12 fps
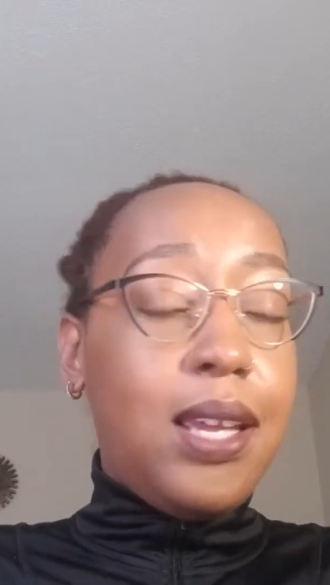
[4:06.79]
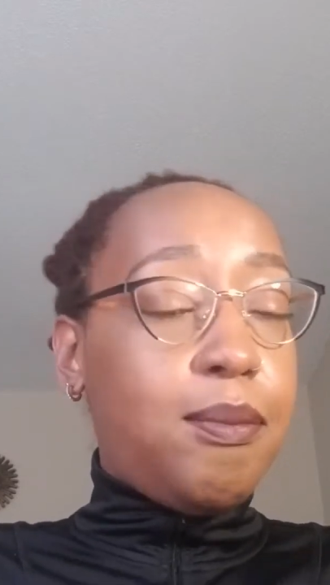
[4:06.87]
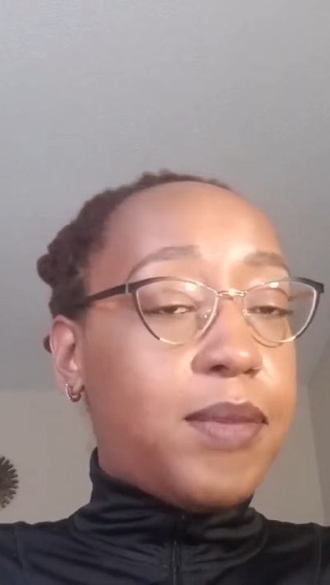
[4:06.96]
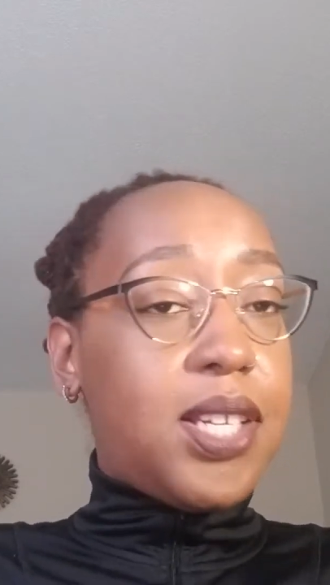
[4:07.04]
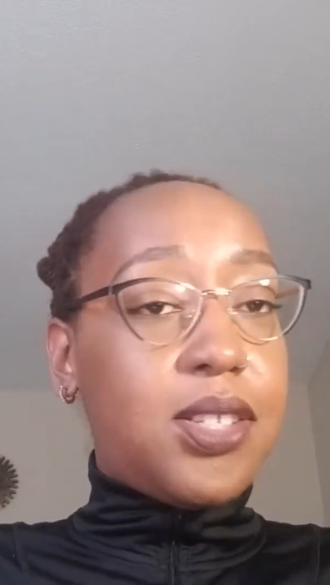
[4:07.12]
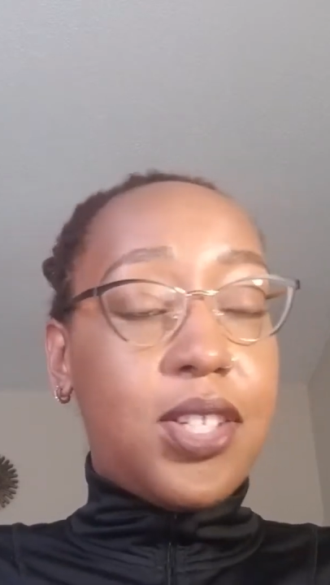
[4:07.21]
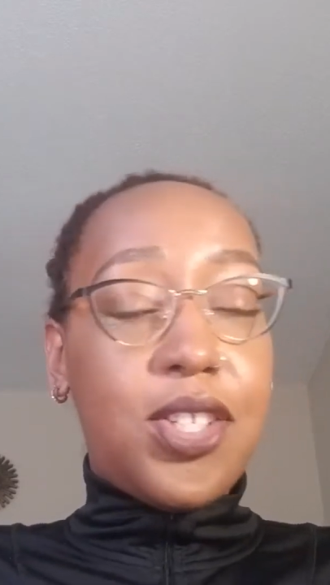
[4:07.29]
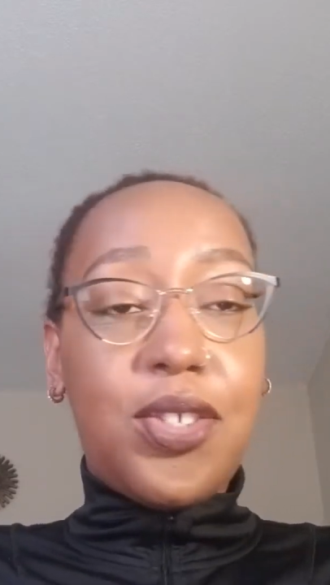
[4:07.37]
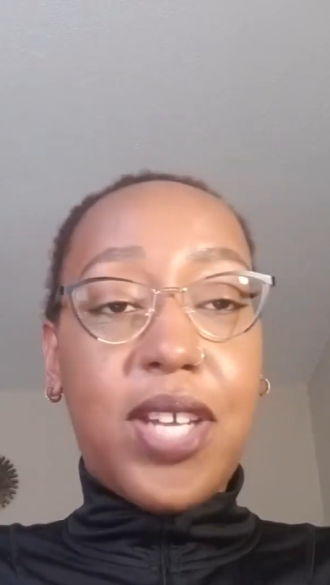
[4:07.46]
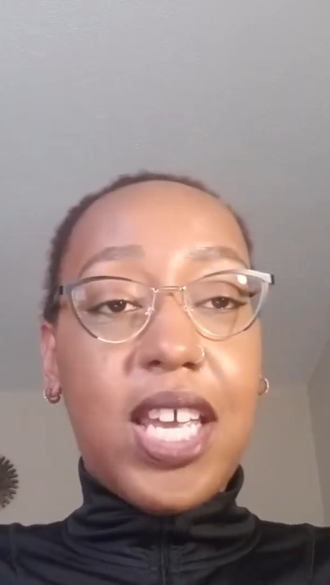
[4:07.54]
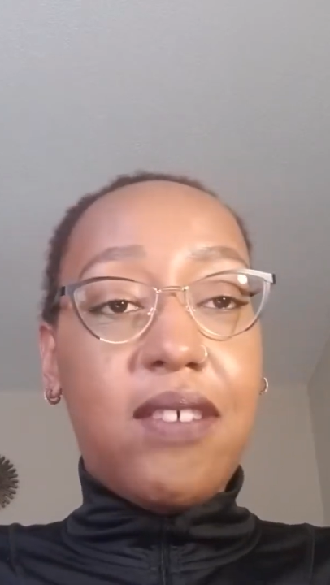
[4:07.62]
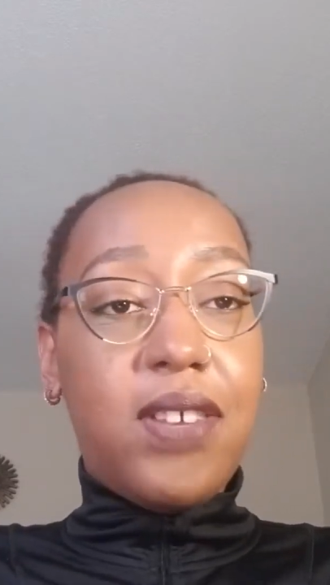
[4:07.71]
Make sure that you
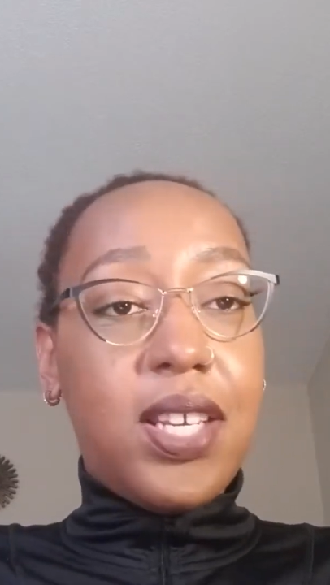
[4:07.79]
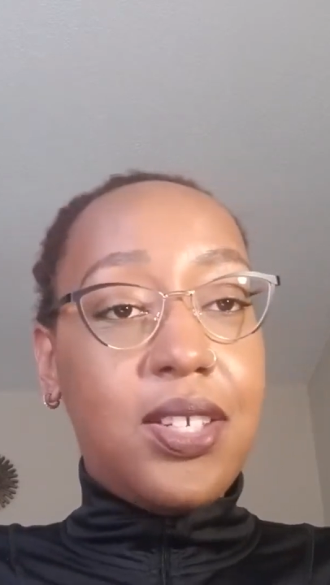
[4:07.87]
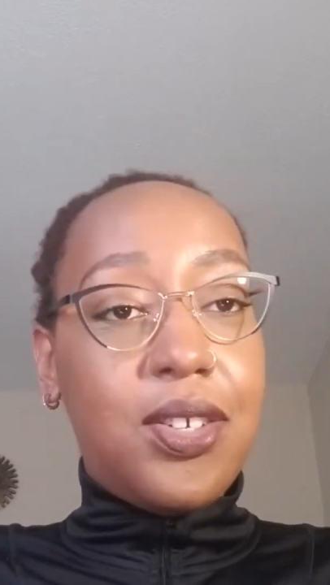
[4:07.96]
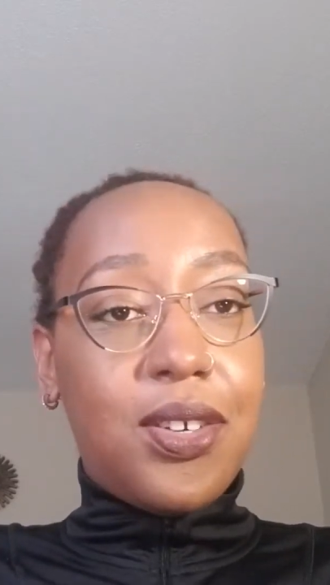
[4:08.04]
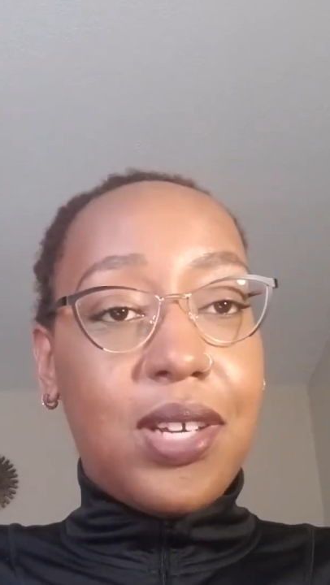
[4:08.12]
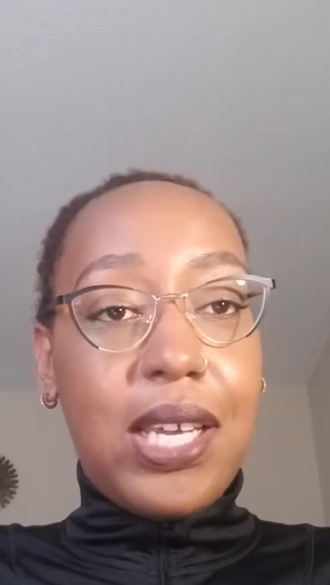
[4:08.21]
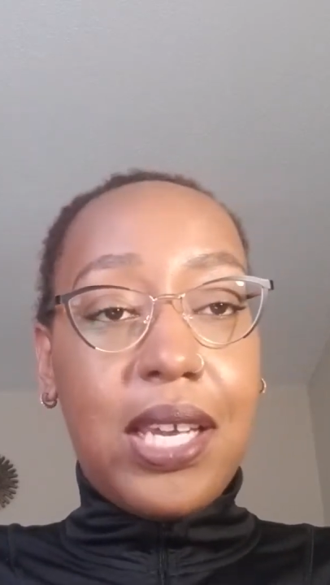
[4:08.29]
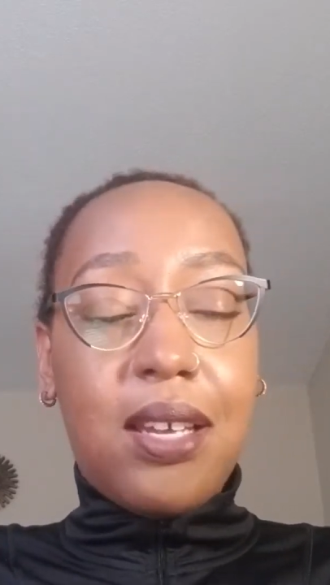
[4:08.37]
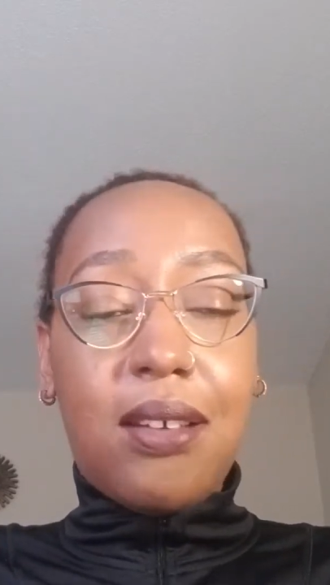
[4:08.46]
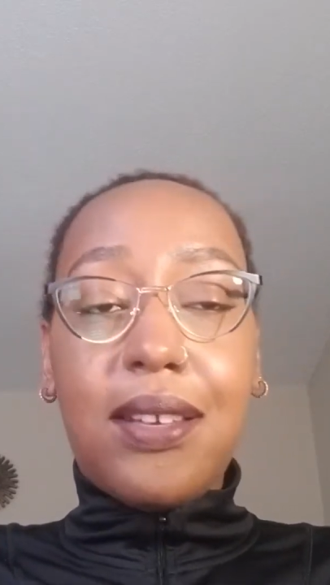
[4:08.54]
have it in your account.